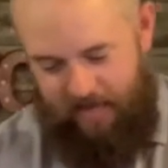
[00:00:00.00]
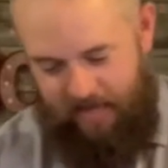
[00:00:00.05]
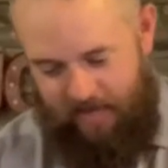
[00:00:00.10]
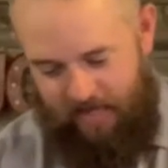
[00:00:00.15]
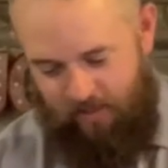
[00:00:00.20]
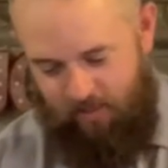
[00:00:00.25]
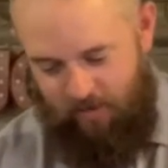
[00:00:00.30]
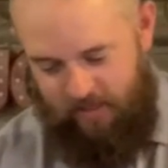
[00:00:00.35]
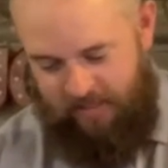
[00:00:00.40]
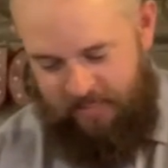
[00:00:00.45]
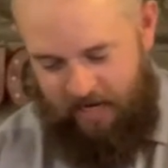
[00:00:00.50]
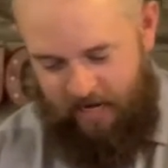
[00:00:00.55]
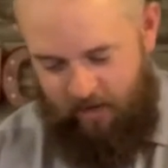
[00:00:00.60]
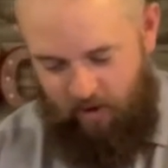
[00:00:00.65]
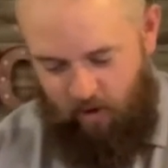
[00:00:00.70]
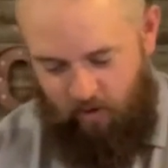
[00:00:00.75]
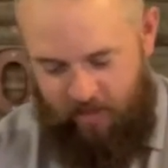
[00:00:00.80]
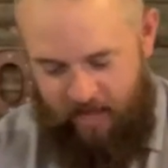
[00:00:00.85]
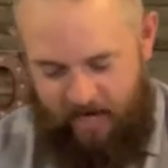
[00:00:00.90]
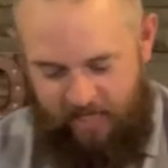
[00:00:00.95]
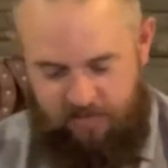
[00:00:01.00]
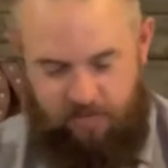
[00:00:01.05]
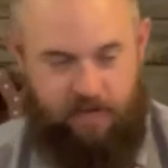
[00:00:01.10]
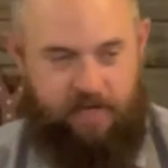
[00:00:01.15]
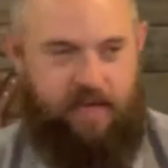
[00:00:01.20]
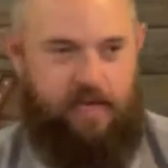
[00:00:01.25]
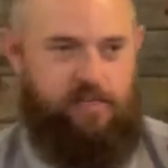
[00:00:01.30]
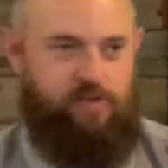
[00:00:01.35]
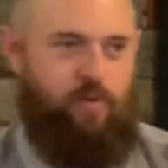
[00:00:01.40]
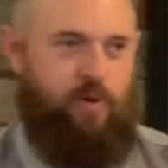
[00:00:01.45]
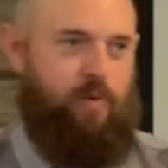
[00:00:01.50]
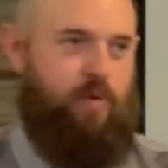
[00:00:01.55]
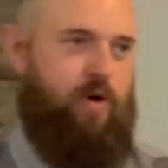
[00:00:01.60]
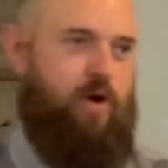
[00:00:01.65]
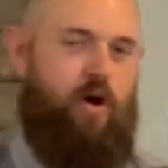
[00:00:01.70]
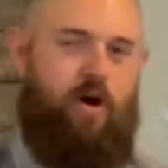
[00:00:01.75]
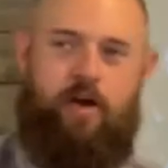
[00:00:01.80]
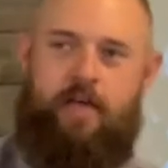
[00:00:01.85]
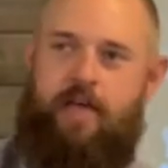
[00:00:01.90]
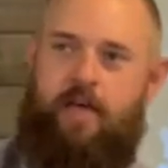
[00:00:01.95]
And the reason I know that is because we were
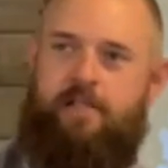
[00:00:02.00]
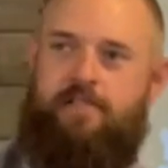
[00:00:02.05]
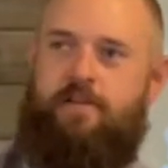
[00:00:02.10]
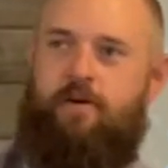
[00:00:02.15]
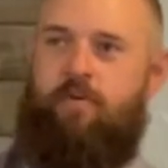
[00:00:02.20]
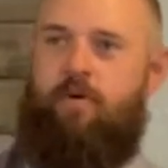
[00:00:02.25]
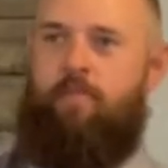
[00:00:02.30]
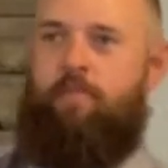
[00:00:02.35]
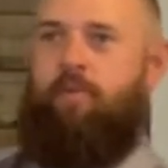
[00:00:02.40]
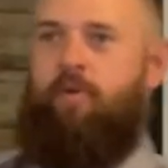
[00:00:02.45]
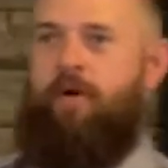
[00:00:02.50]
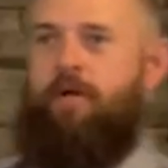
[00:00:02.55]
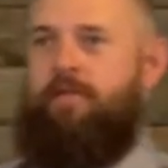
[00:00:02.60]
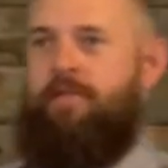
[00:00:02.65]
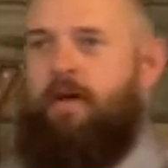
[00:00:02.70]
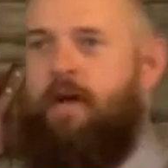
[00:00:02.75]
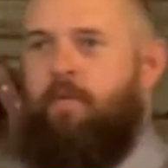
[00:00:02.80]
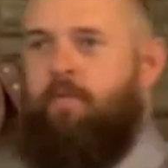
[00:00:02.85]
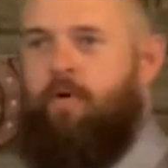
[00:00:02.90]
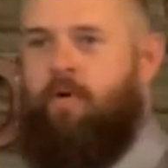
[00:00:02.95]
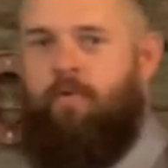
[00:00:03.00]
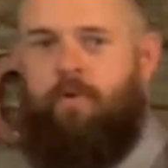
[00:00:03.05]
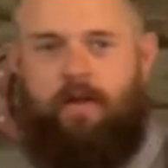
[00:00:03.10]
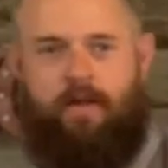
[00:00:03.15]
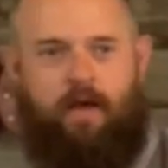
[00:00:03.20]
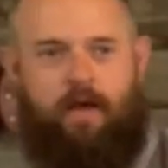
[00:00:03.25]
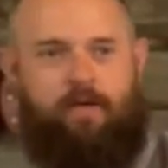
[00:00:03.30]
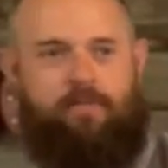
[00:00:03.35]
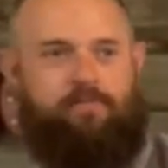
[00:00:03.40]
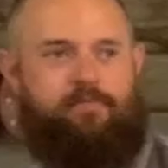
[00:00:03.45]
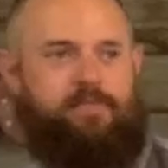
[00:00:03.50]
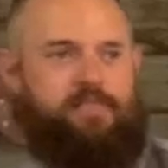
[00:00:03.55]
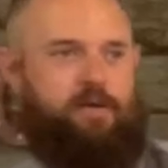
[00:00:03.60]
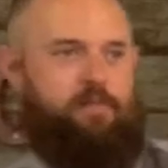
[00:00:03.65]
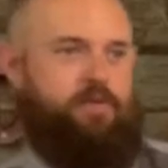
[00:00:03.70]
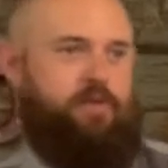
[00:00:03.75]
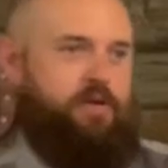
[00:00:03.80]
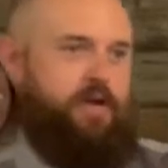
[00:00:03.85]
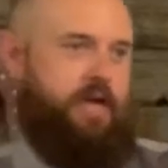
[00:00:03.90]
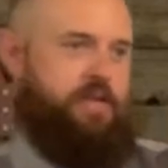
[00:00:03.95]
all kids at one point in time, were we not?
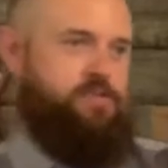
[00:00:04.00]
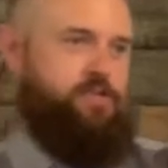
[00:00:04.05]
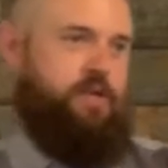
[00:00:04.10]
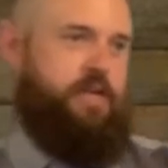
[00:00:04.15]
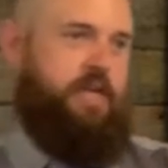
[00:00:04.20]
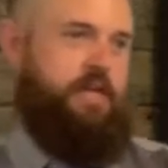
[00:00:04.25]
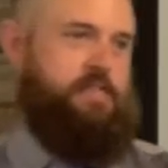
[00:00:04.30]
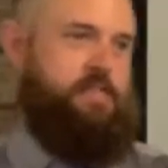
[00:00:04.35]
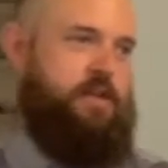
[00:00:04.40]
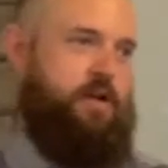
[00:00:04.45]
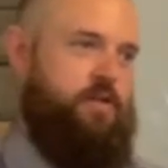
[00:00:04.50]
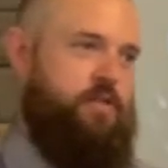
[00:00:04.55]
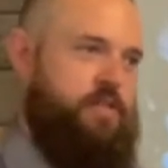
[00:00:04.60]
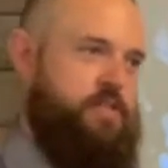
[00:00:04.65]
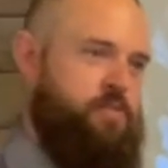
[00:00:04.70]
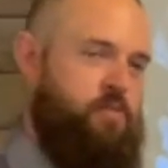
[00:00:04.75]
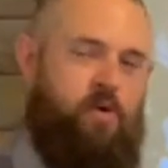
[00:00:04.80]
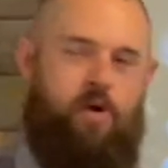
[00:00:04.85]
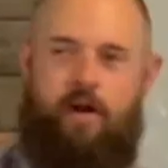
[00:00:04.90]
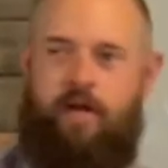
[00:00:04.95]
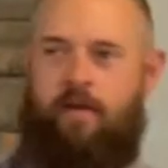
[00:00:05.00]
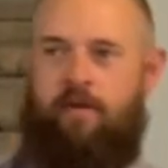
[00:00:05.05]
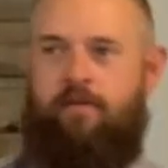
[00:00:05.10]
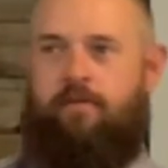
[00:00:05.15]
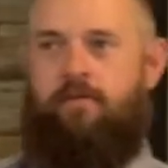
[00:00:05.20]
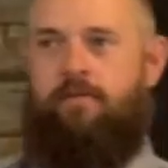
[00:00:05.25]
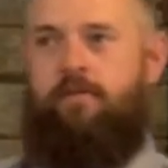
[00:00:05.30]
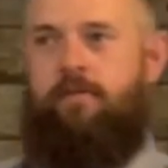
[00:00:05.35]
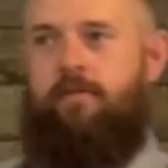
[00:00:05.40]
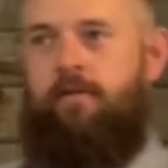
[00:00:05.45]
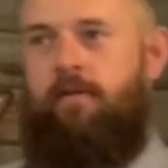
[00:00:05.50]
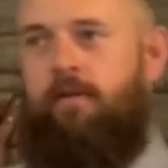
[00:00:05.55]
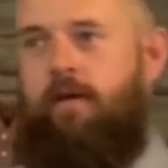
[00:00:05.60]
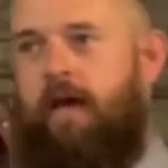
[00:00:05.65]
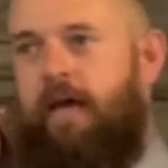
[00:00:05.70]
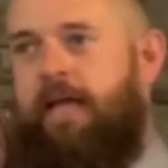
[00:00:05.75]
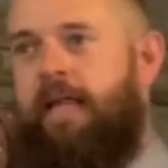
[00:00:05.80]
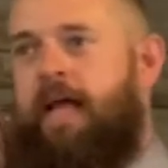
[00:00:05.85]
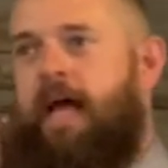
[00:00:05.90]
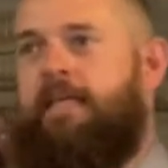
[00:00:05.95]
Some of you guys are kids here this morning.
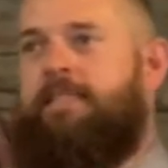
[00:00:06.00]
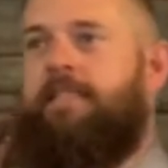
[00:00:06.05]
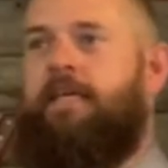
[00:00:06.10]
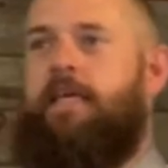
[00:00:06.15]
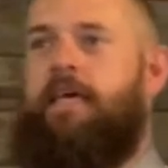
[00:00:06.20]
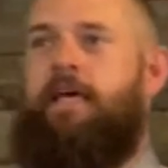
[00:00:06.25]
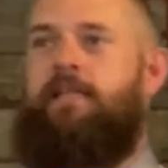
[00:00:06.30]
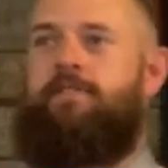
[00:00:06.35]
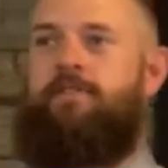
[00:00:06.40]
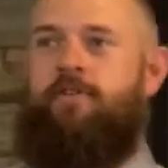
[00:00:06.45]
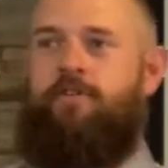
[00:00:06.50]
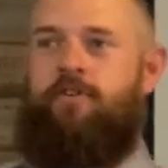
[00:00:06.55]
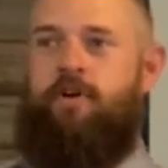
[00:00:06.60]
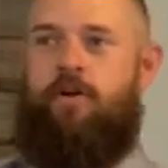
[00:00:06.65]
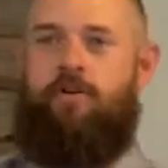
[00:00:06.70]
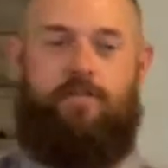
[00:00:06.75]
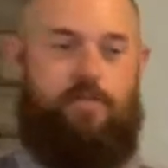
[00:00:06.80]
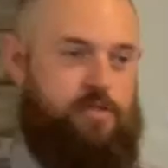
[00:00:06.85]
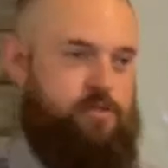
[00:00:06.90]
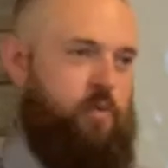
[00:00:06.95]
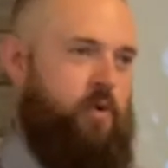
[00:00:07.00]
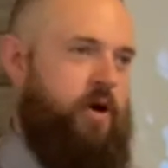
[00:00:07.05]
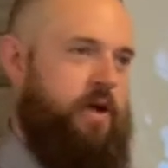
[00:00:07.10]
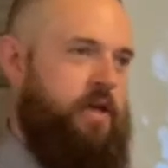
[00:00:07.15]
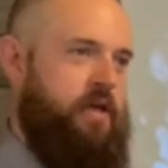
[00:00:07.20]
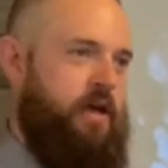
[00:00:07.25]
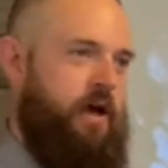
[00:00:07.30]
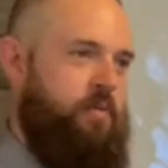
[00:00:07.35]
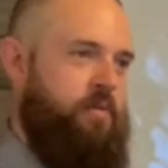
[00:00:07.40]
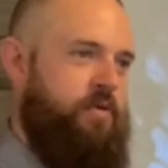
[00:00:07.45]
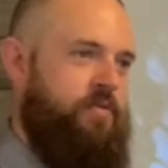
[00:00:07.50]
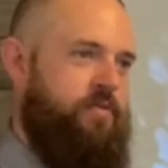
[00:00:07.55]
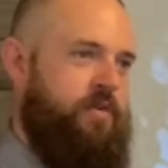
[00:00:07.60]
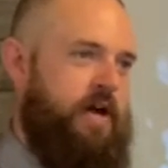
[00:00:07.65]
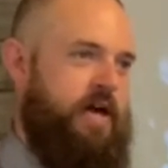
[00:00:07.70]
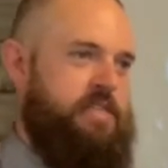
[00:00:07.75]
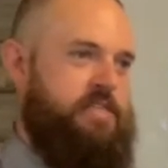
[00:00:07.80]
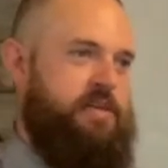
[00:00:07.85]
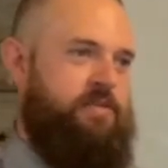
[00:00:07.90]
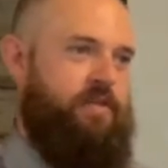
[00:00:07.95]
I can ask the kids in church this morning, how many of you
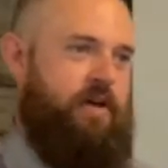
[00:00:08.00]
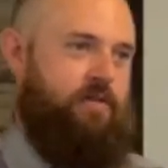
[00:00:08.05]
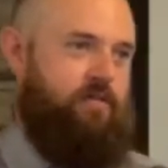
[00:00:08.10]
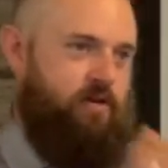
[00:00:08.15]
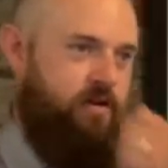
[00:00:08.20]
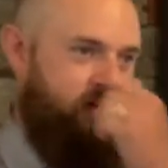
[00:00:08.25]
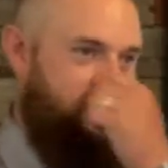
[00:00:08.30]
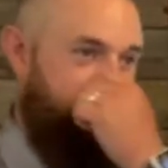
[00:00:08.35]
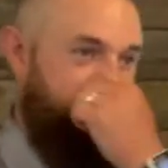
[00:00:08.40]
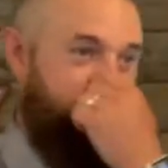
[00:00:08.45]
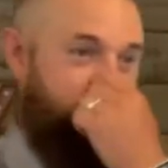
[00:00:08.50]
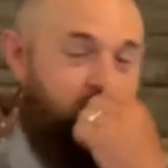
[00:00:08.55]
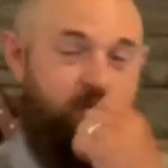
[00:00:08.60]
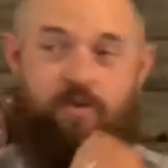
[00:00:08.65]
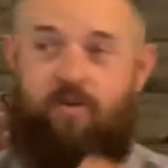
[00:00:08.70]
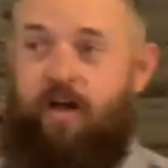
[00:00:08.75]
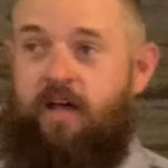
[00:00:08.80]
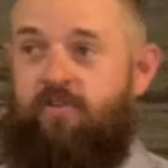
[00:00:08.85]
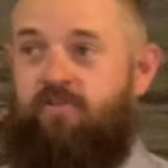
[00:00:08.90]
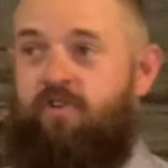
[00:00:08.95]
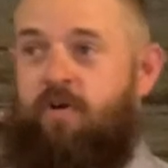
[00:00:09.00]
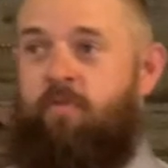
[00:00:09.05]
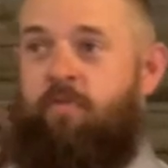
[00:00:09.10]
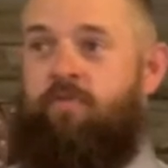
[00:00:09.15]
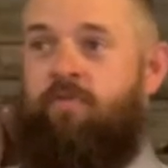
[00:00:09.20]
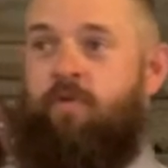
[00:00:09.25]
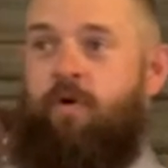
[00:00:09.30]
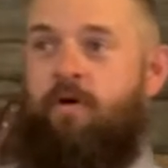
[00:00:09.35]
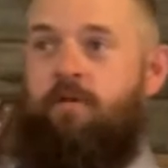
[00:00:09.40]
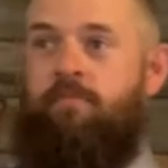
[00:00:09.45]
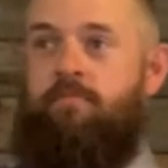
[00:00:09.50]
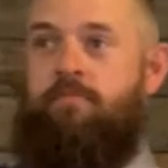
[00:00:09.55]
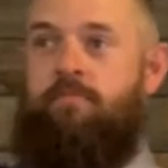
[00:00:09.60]
guys have ever done something you got in trouble for?